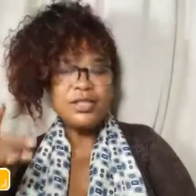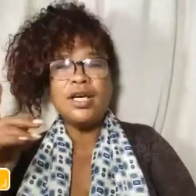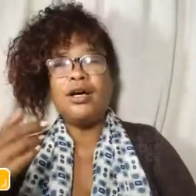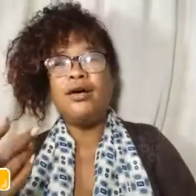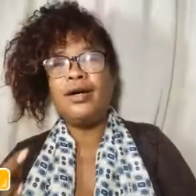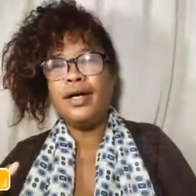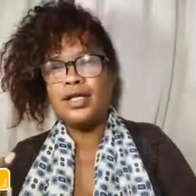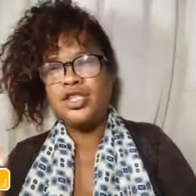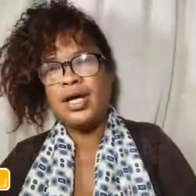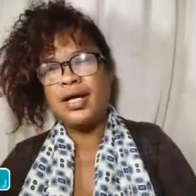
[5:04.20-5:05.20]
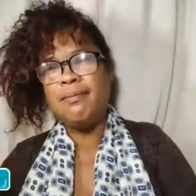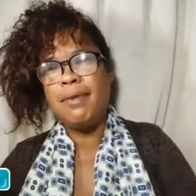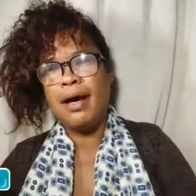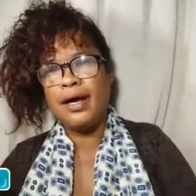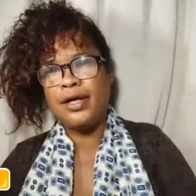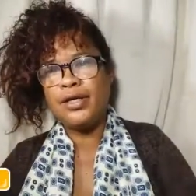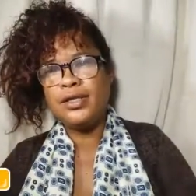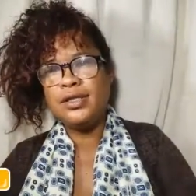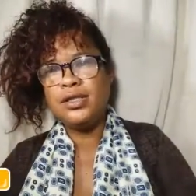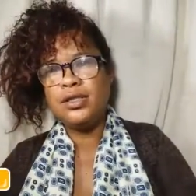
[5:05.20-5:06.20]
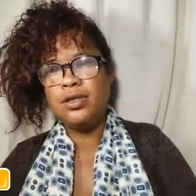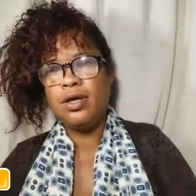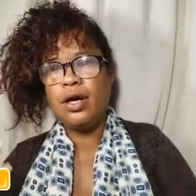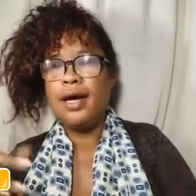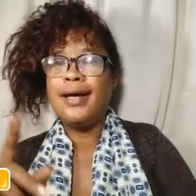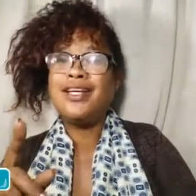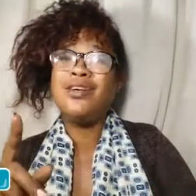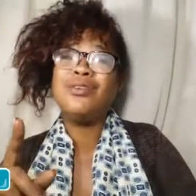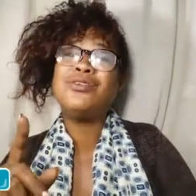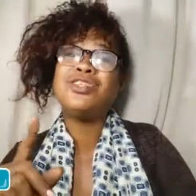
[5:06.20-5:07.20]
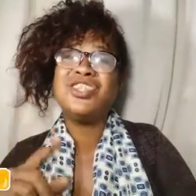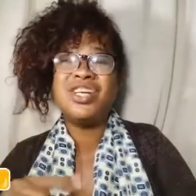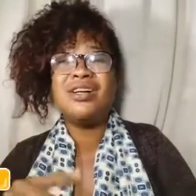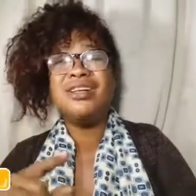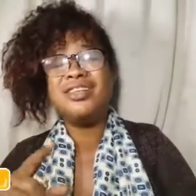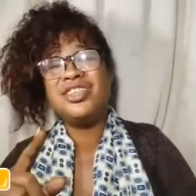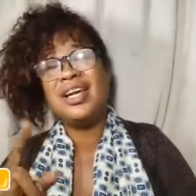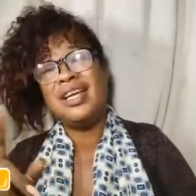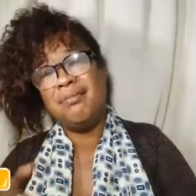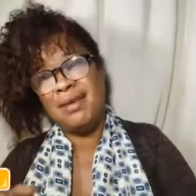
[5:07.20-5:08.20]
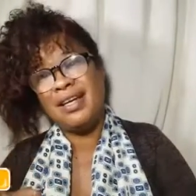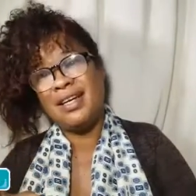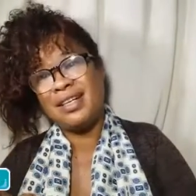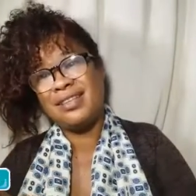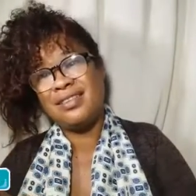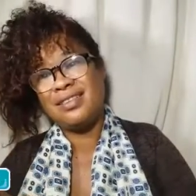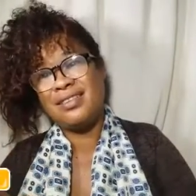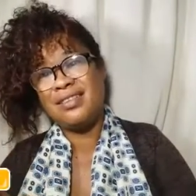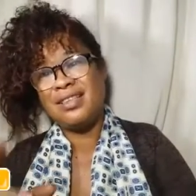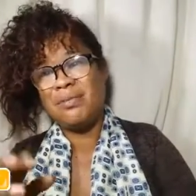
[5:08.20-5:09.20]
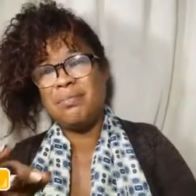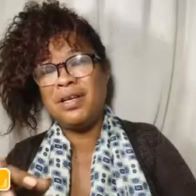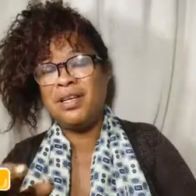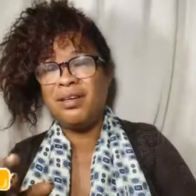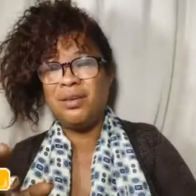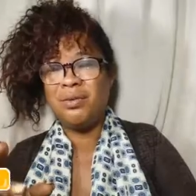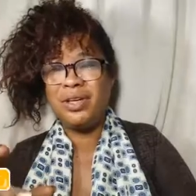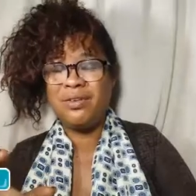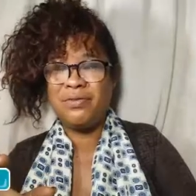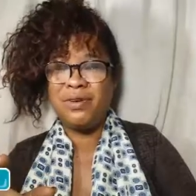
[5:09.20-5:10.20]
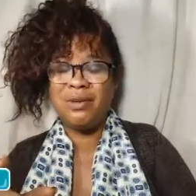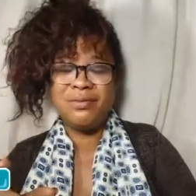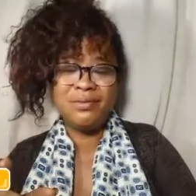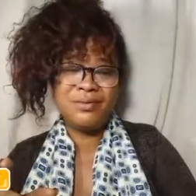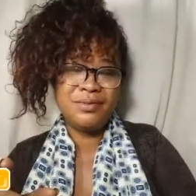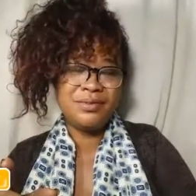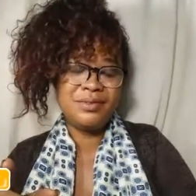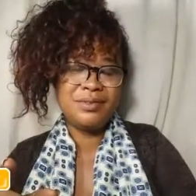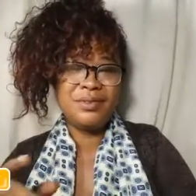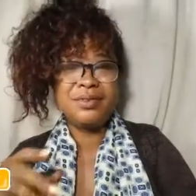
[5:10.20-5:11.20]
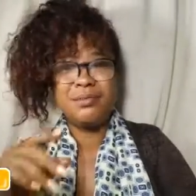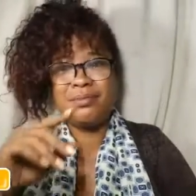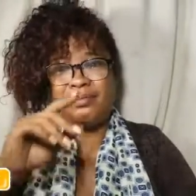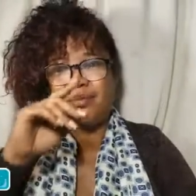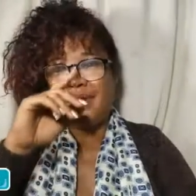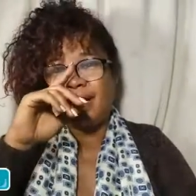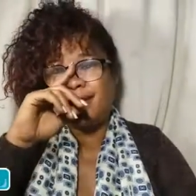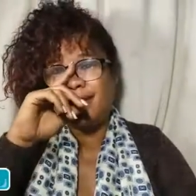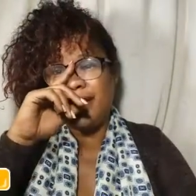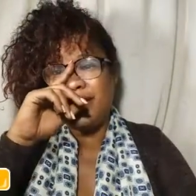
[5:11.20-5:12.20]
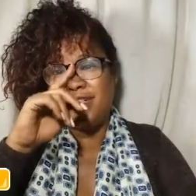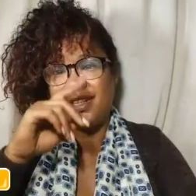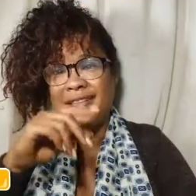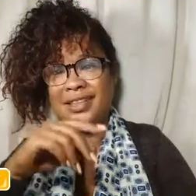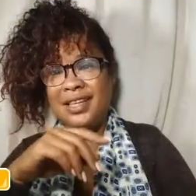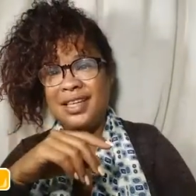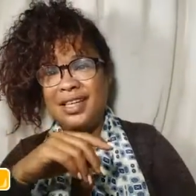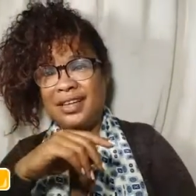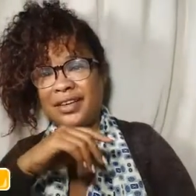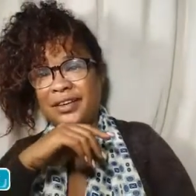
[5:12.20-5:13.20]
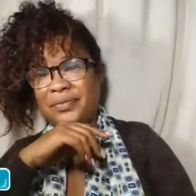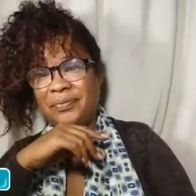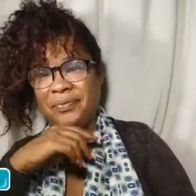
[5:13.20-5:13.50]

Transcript: So it's Shelly Myers and or Shelly Myers, depending on where you're from. Pronunciation is key here.